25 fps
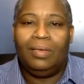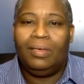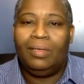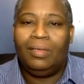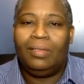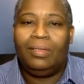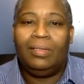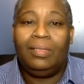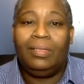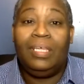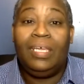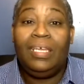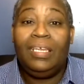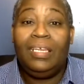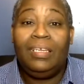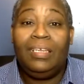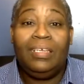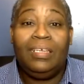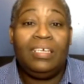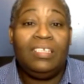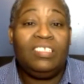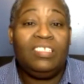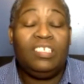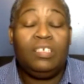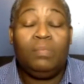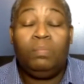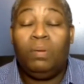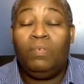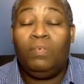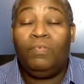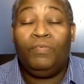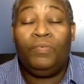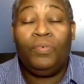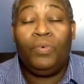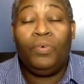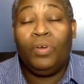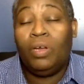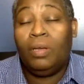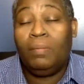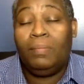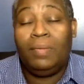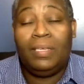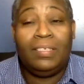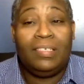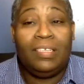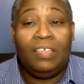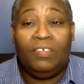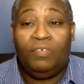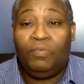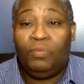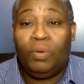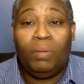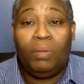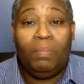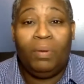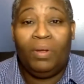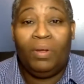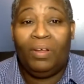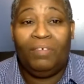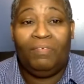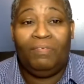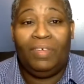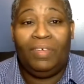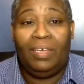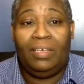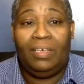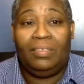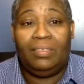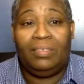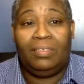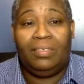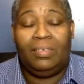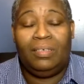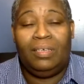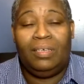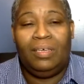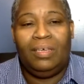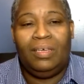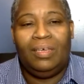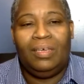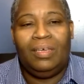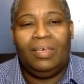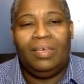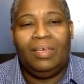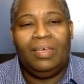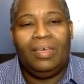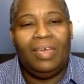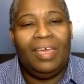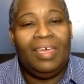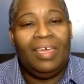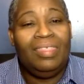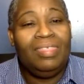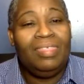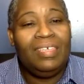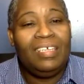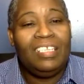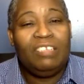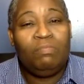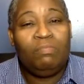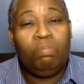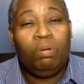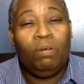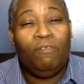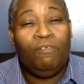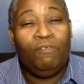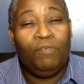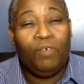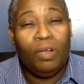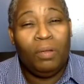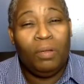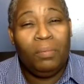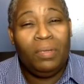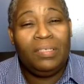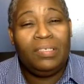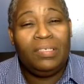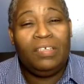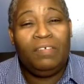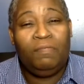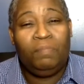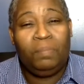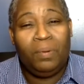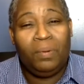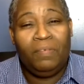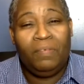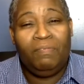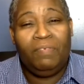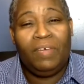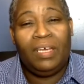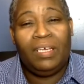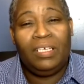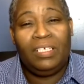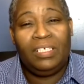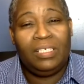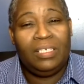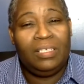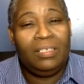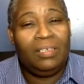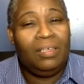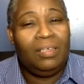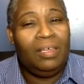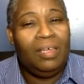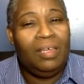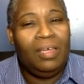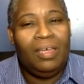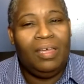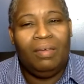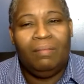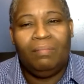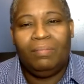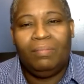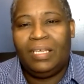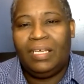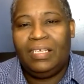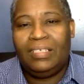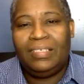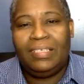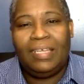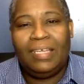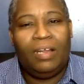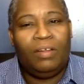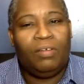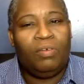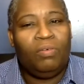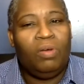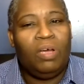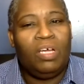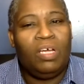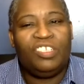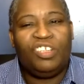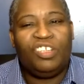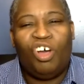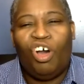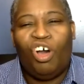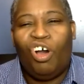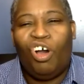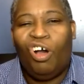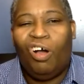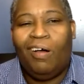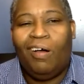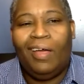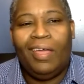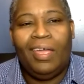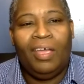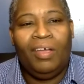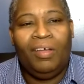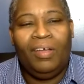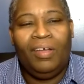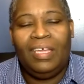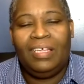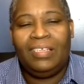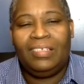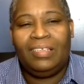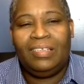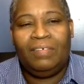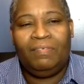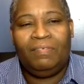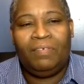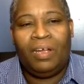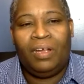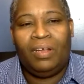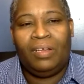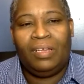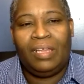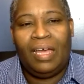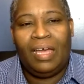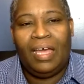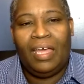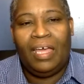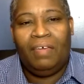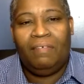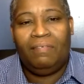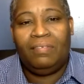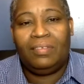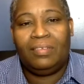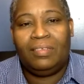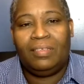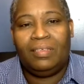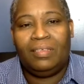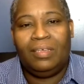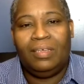leading us to perform as if we're perfect. And this performative perfection plays out across all areas of our lives.